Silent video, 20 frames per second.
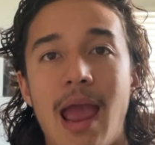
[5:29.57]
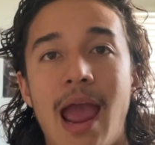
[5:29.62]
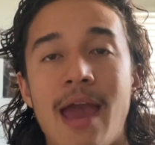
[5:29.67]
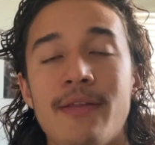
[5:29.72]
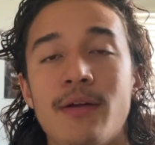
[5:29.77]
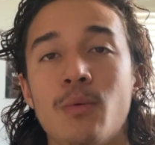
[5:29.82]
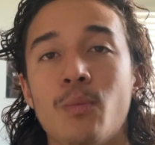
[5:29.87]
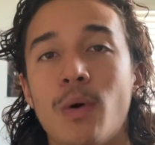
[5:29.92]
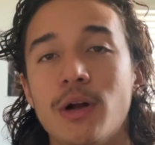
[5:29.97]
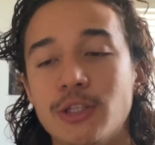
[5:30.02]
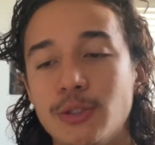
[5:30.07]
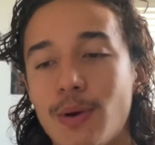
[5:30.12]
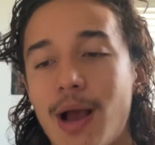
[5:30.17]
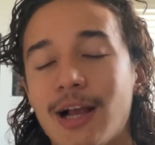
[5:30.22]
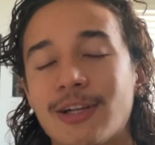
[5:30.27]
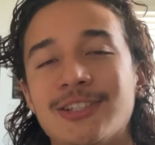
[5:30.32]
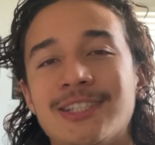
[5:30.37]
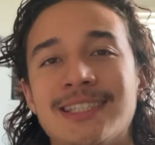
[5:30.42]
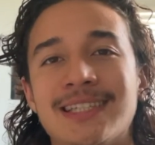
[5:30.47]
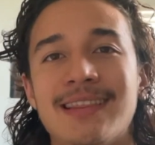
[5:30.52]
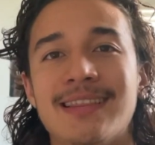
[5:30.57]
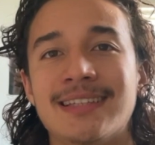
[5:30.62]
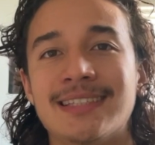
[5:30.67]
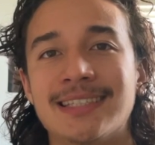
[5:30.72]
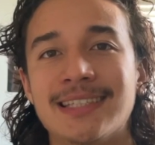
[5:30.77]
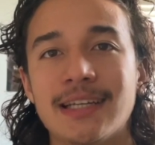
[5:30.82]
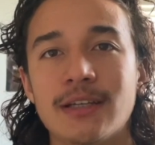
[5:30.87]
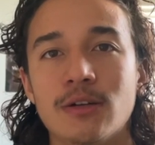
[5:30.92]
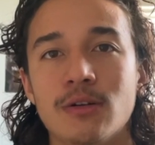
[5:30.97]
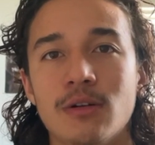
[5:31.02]
And then once you actually send the
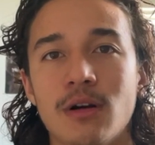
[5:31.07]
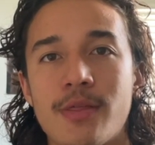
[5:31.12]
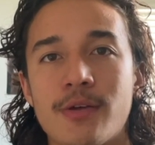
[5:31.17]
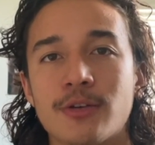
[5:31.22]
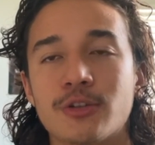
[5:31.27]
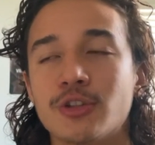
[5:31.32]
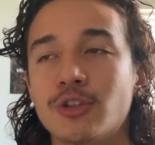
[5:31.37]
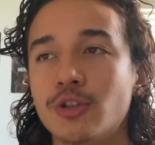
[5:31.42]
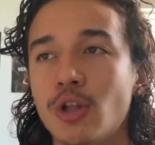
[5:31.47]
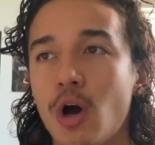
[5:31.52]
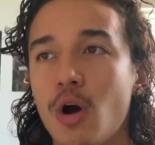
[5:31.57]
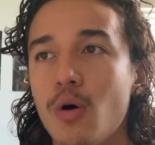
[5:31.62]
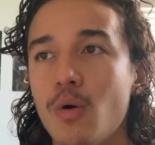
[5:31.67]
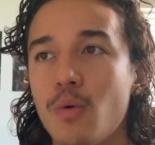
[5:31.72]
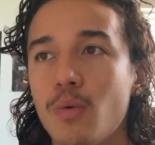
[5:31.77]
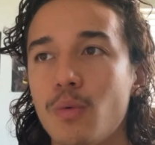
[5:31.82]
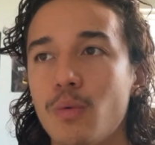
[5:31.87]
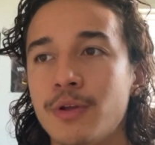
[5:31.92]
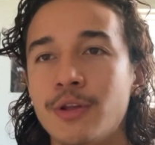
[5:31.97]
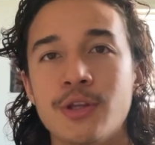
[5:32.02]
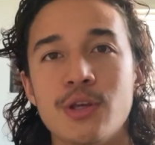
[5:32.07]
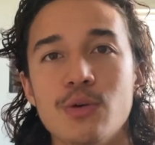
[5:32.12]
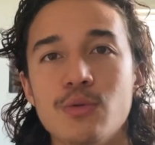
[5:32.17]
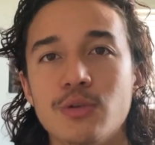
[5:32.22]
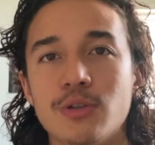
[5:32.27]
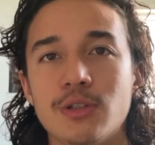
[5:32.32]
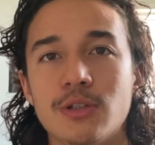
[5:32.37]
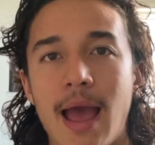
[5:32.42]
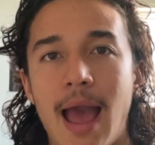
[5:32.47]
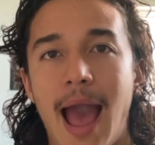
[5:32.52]
signal, there's no
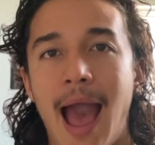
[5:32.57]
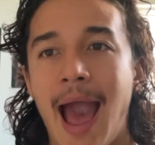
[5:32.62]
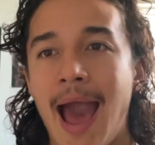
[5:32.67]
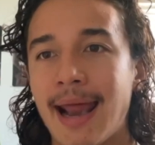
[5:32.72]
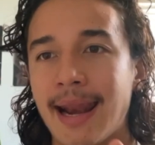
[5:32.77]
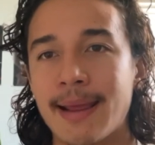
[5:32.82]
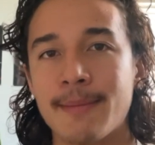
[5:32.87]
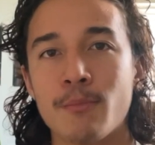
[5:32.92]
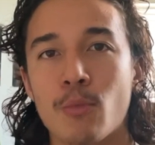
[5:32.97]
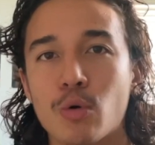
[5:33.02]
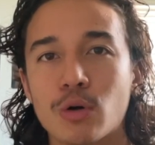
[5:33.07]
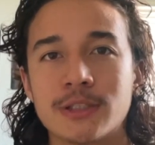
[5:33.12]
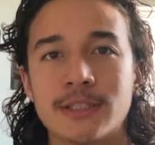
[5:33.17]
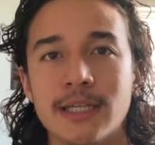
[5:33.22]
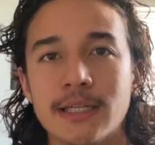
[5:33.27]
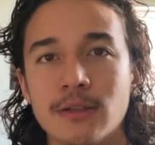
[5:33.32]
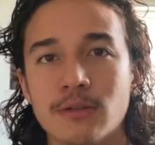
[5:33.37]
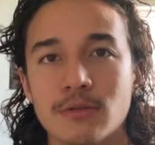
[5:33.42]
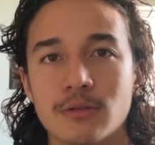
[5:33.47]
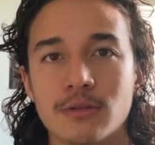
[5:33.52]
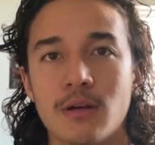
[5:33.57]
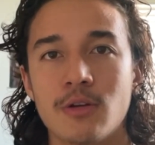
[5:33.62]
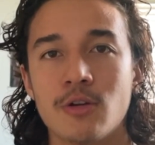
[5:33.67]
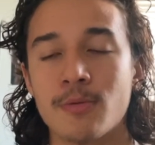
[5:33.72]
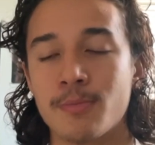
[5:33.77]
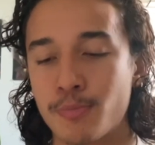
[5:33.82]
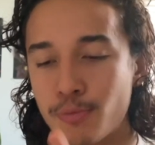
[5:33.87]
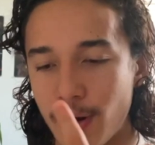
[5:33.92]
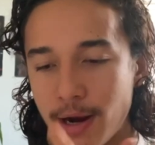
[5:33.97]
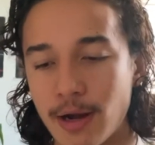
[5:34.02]
use adding more signals. Your
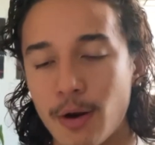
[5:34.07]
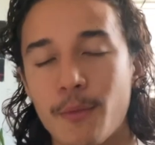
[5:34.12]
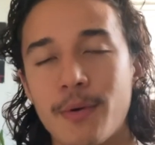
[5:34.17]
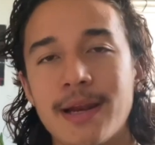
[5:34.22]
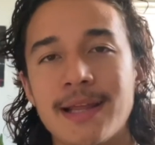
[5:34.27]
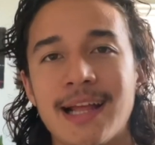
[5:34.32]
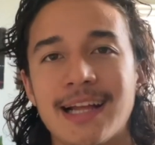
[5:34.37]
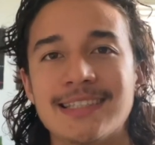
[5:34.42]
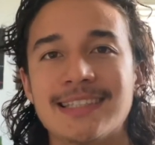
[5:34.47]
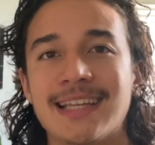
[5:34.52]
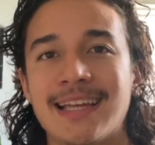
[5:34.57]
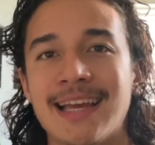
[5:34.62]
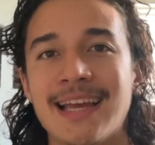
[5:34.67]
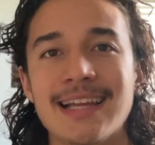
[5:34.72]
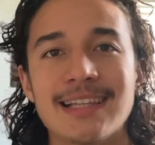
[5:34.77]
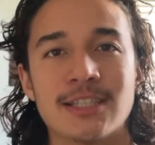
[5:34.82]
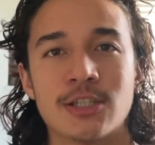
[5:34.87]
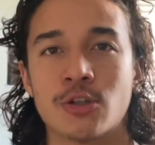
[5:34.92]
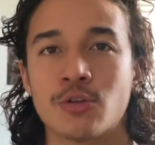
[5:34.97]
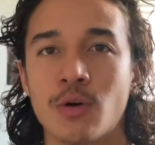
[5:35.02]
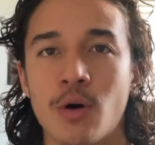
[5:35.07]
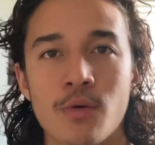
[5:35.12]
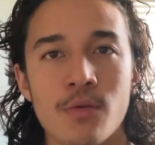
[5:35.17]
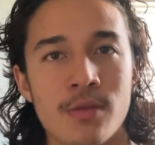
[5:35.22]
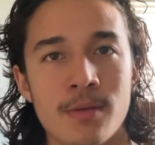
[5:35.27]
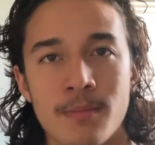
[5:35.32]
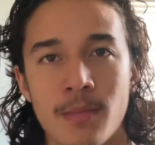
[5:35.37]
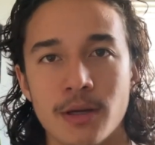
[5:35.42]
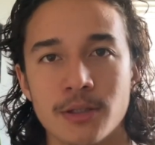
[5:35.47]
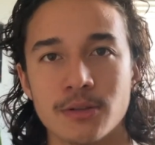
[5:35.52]
brain already gets the hint to grow
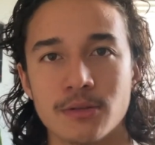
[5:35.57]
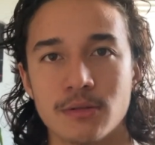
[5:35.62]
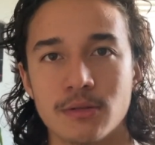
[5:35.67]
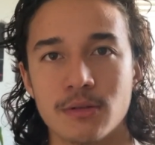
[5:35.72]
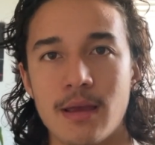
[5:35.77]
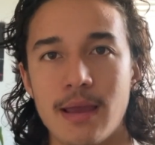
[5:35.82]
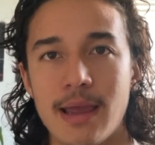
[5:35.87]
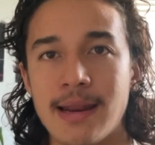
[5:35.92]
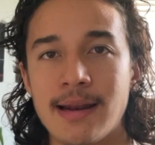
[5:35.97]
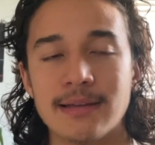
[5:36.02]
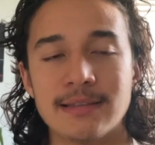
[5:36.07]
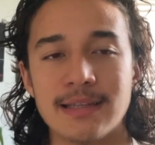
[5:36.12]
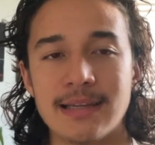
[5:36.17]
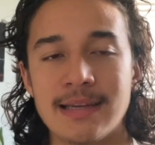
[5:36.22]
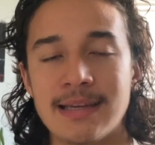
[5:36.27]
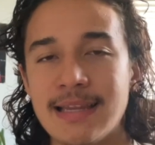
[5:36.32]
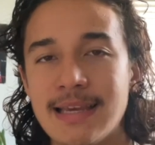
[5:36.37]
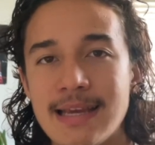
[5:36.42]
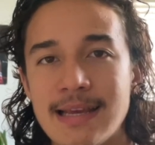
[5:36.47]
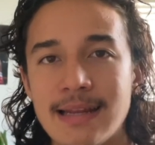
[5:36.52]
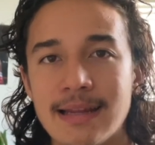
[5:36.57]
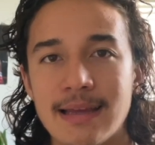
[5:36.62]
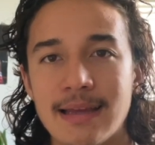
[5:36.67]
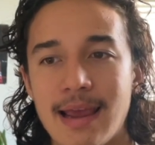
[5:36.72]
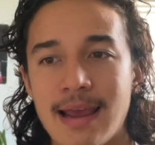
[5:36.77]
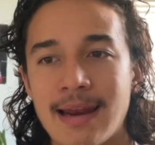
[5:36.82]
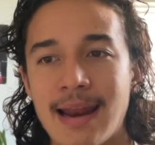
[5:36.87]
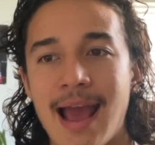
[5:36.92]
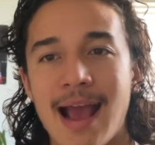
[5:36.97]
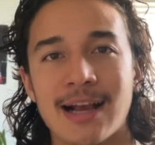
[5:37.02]
the muscle. It doesn't need
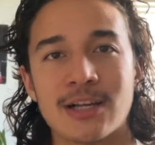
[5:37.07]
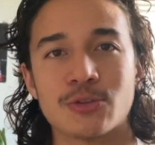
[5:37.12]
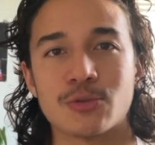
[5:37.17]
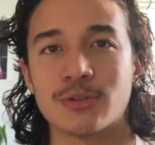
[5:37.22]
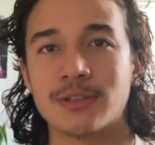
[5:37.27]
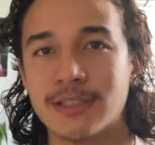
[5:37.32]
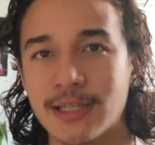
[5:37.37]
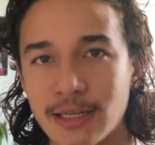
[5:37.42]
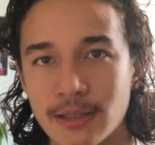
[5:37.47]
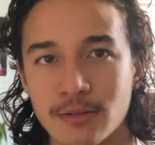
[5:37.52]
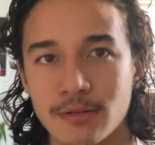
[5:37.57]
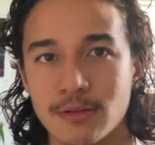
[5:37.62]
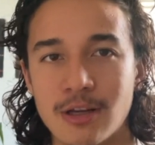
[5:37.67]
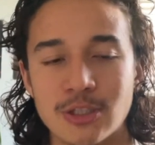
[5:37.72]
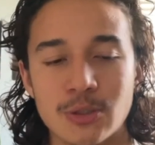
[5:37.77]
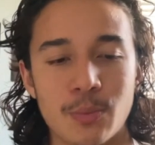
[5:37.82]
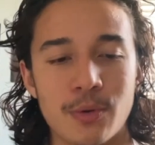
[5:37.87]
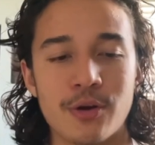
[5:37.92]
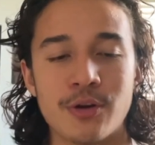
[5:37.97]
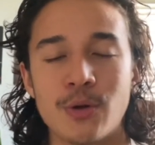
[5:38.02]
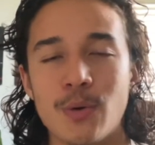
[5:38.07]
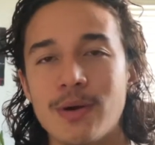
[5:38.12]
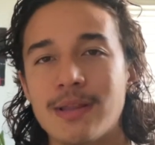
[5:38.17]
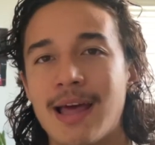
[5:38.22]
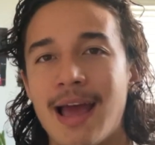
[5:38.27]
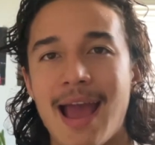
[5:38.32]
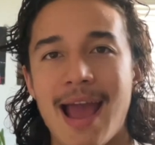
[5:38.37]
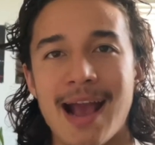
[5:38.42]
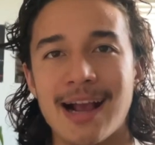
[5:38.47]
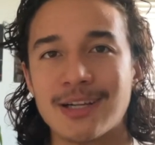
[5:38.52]
an extra signal. So when you're doing
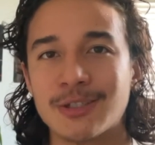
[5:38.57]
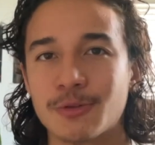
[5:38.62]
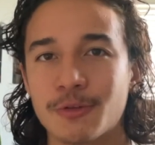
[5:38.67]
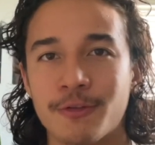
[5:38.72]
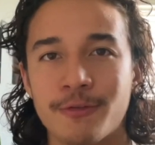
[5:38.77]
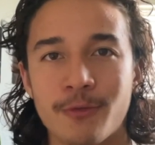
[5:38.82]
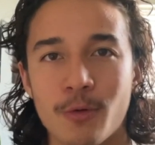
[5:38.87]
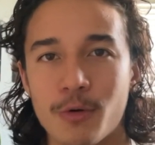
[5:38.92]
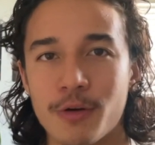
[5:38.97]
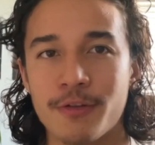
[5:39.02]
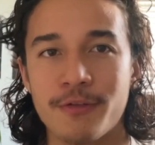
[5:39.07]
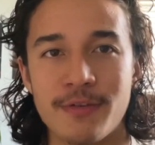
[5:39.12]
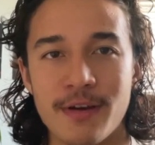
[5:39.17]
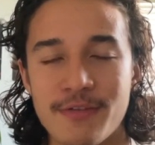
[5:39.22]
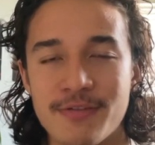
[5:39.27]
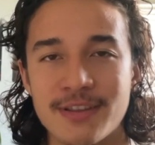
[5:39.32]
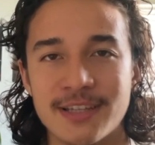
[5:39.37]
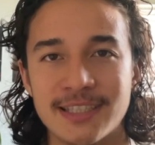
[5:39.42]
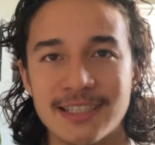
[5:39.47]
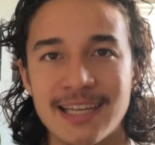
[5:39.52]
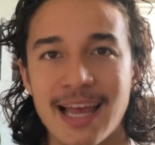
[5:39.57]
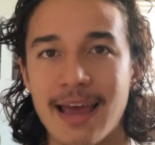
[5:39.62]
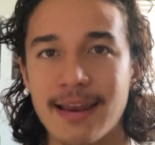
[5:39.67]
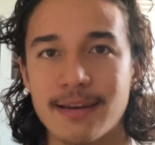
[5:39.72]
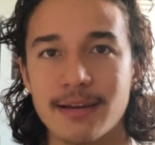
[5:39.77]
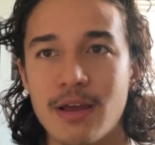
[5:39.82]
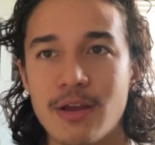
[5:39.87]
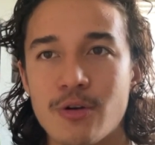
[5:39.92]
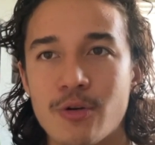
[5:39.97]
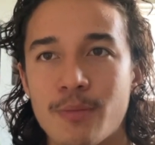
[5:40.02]
that extra 4th, 5th
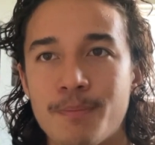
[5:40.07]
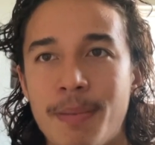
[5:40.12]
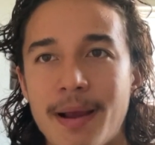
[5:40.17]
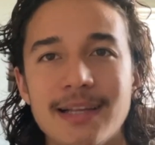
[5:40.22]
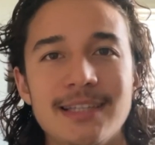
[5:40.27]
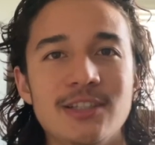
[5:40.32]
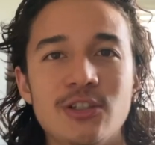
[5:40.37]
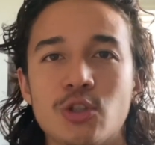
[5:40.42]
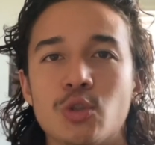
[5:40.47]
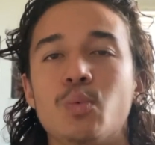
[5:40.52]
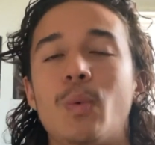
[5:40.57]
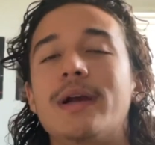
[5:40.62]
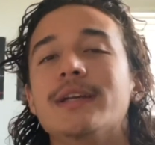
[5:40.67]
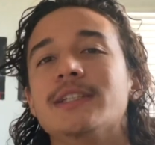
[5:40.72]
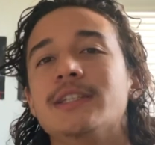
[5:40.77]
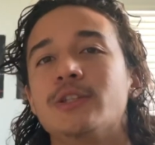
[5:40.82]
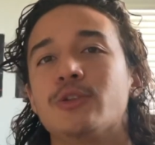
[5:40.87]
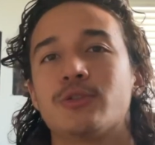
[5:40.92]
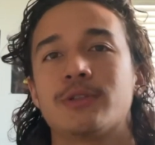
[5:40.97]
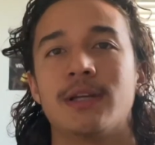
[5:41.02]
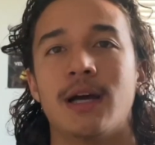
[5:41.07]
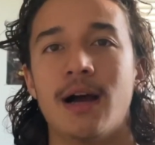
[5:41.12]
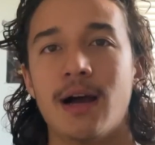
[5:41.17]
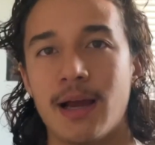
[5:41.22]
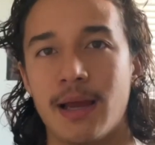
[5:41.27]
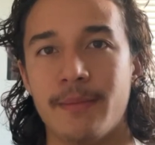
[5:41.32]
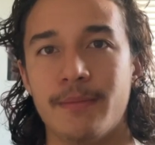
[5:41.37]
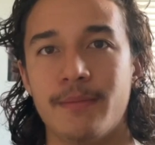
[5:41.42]
set, you're basically just wasting your time